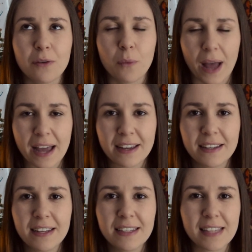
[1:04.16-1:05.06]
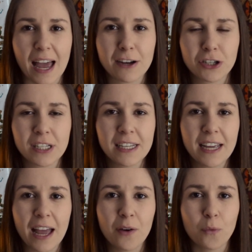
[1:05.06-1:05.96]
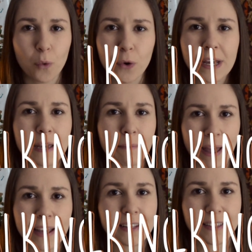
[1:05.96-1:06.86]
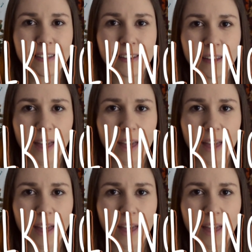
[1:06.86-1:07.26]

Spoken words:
the wagon is actually at walking pace,